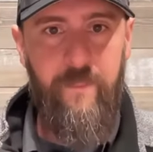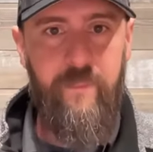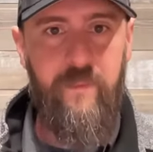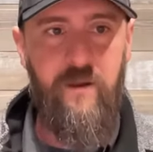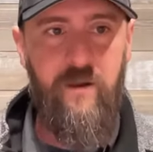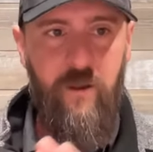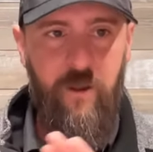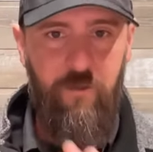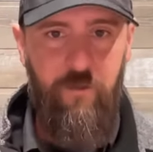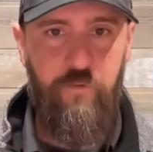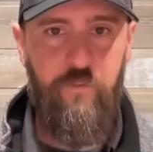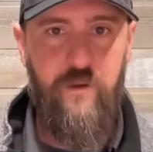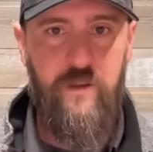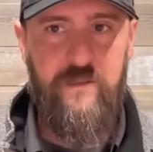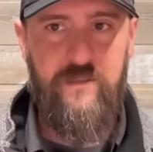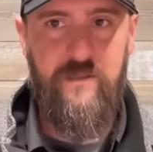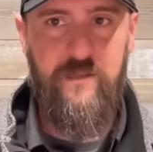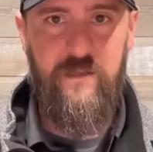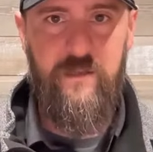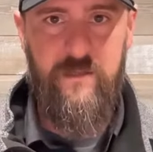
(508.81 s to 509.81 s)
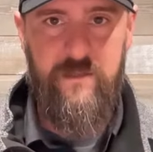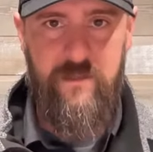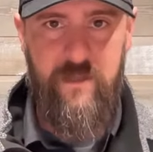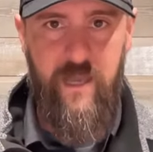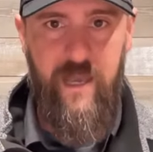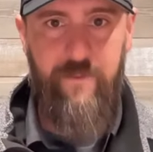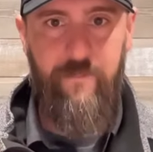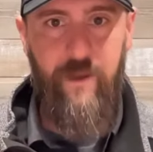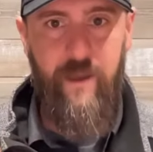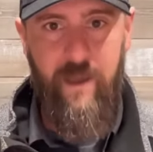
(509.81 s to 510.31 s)
Their other reason is
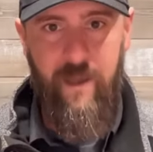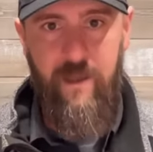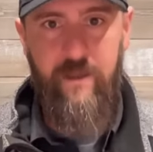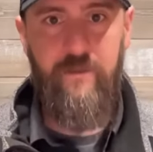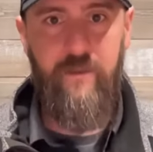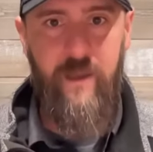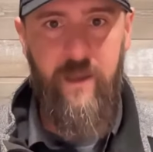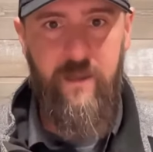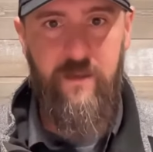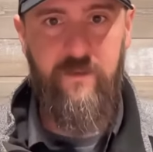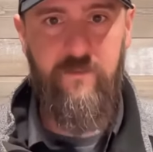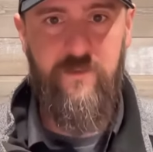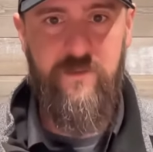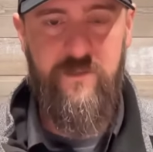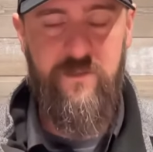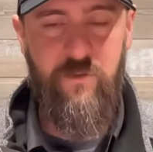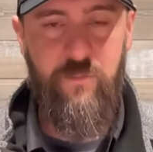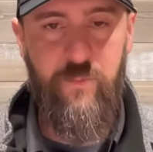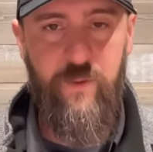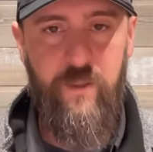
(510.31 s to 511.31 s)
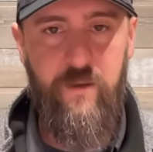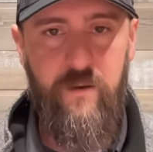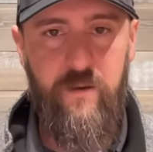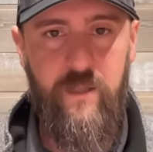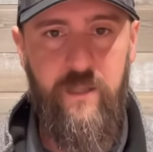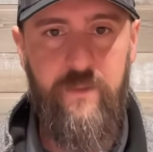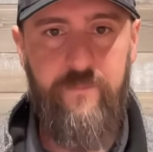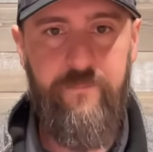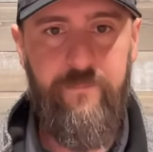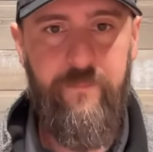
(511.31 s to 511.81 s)
I'm highlighting the
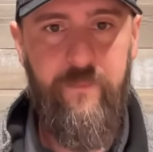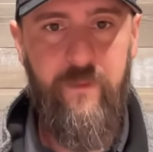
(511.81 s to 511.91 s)
stupidity